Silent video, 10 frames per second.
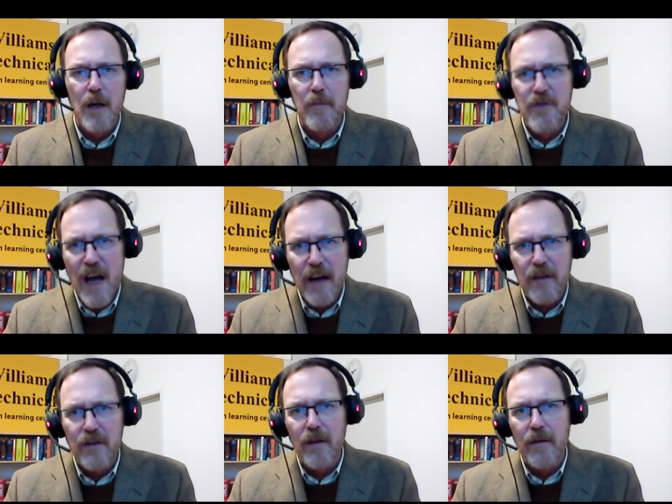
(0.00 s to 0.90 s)

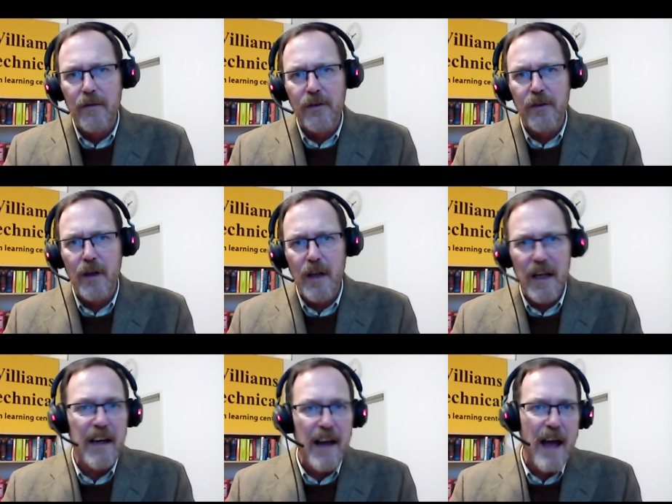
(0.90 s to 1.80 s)
objectives
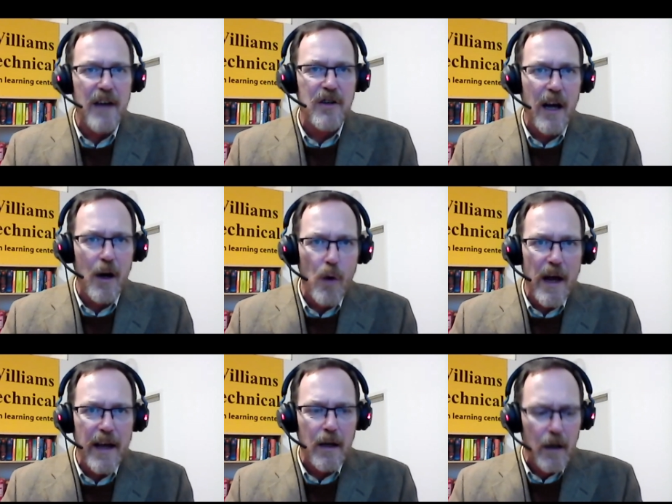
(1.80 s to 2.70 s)
in an agile
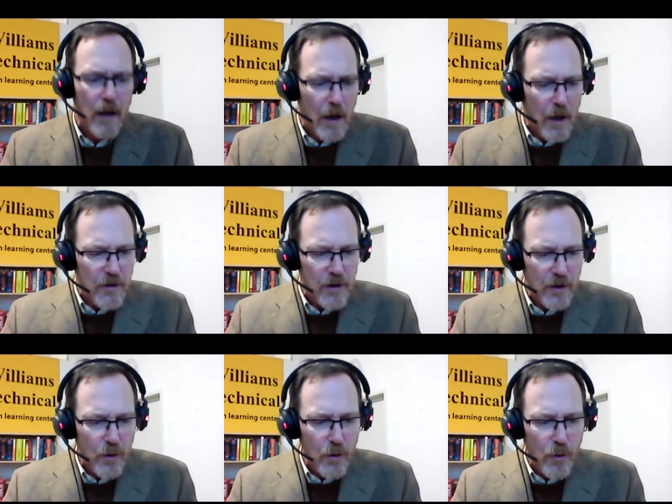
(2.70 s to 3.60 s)
way,
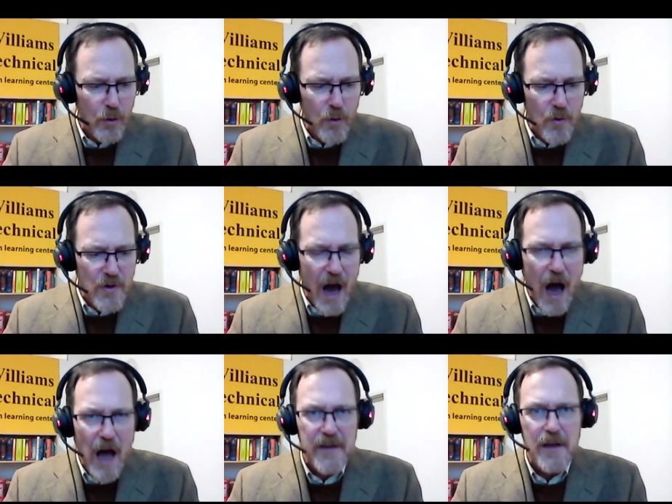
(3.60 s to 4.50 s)
to
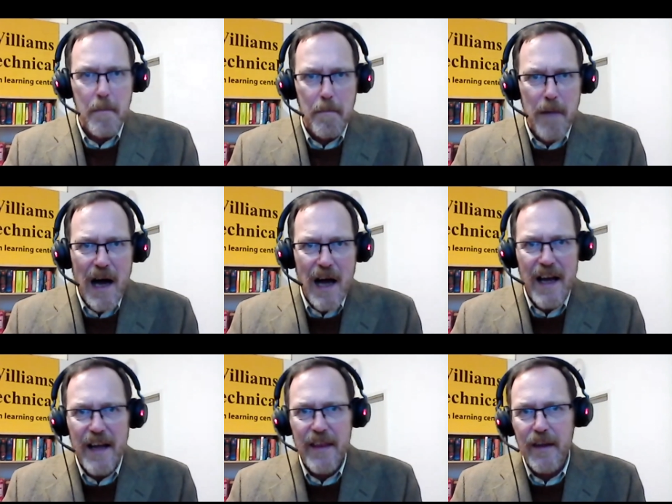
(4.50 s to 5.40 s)
not
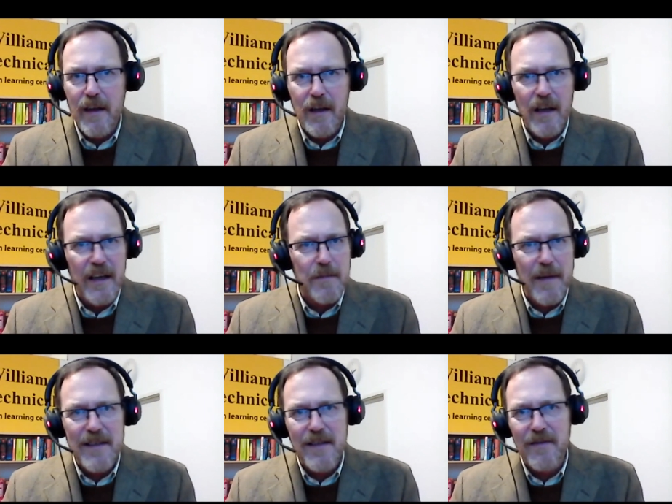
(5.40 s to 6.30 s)
buy the
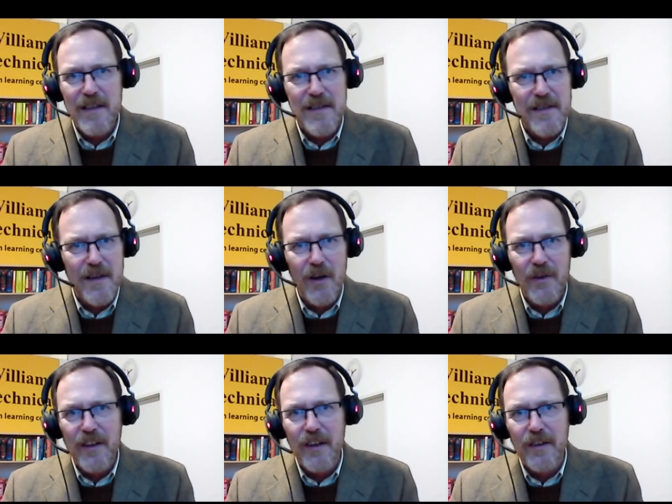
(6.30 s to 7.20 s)
expensive
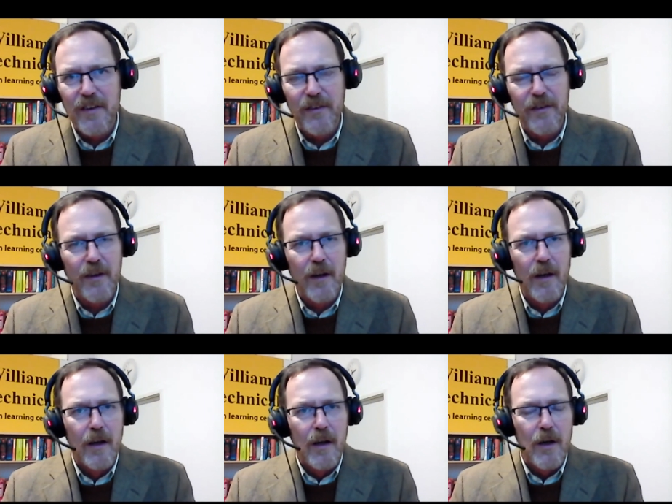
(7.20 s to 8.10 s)
consultants
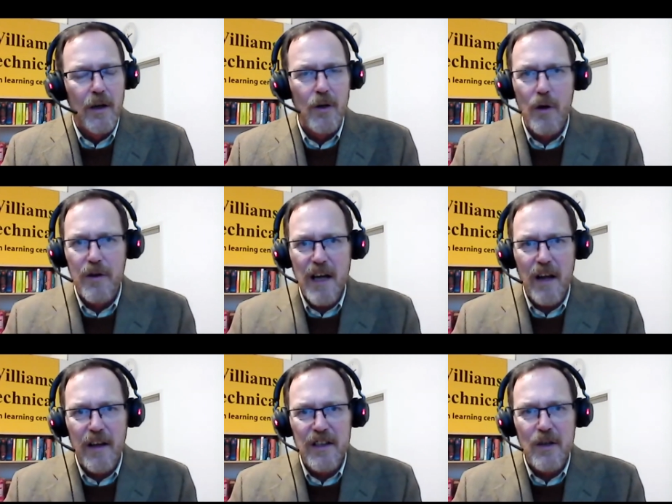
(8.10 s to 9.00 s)
who are
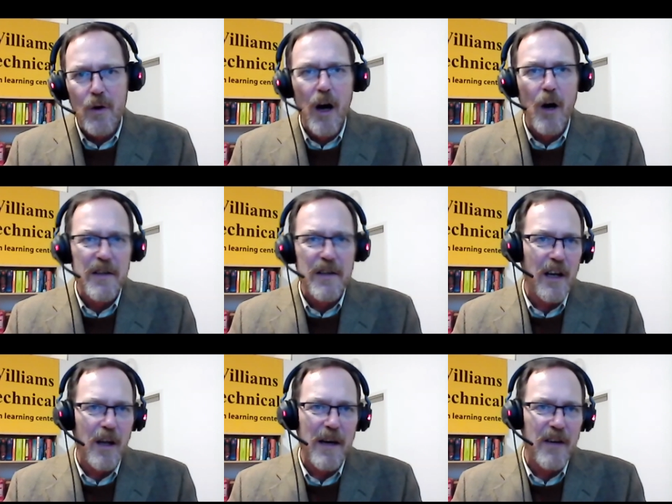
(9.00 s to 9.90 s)
telling you, oh, it's
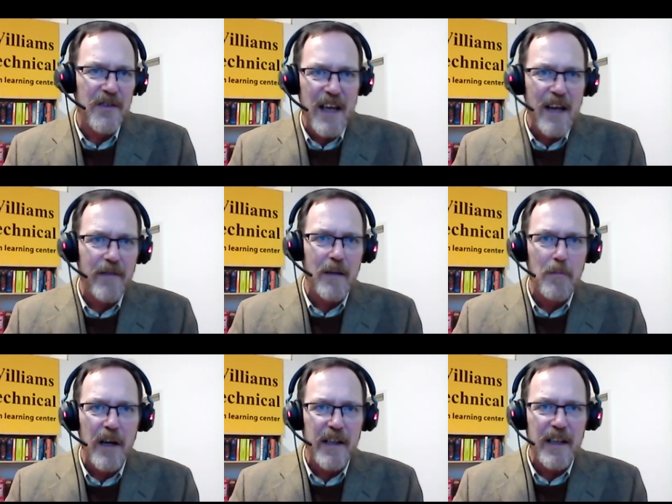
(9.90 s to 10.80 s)
all about saving
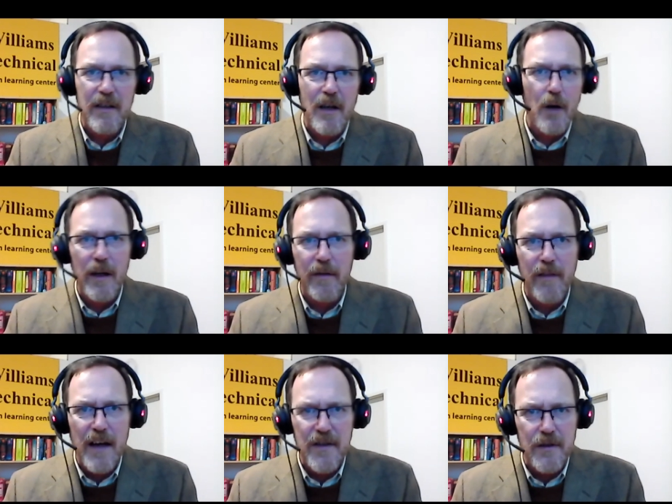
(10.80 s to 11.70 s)
money and going
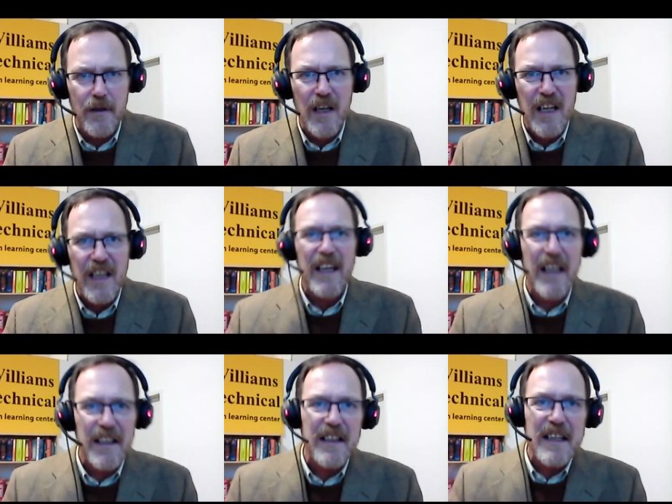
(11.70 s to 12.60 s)
faster.
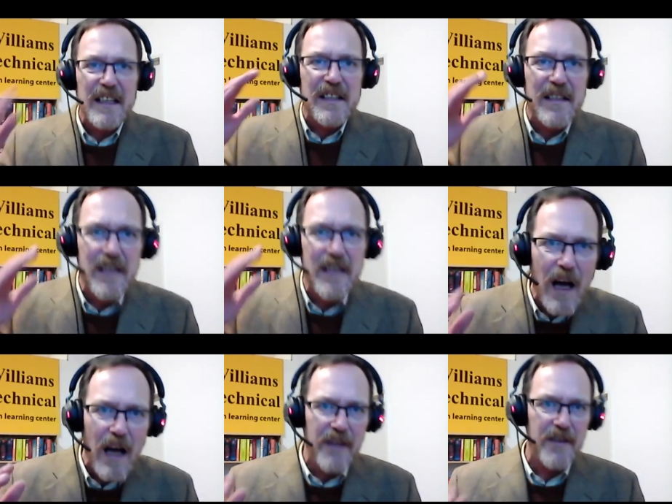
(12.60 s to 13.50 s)
It is not,